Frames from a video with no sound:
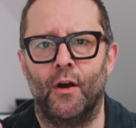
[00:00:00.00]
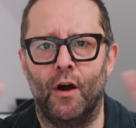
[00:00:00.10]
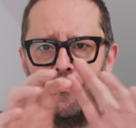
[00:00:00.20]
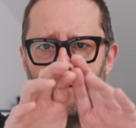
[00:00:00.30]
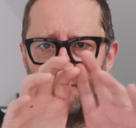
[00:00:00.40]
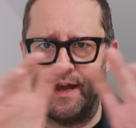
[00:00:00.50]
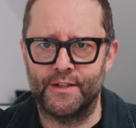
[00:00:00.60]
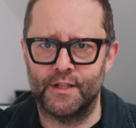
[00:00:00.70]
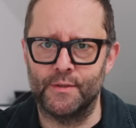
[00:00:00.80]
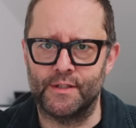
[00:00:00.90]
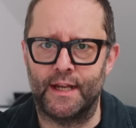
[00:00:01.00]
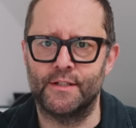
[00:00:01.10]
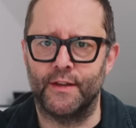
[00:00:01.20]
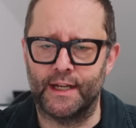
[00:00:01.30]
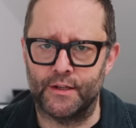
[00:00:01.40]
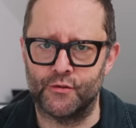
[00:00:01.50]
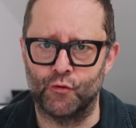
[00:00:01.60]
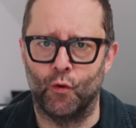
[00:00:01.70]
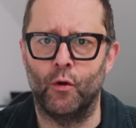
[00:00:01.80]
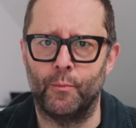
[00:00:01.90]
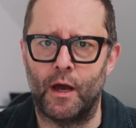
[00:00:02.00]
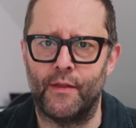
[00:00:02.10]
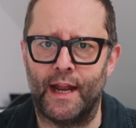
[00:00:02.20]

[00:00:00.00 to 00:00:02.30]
of the phantom center that gets drawn by the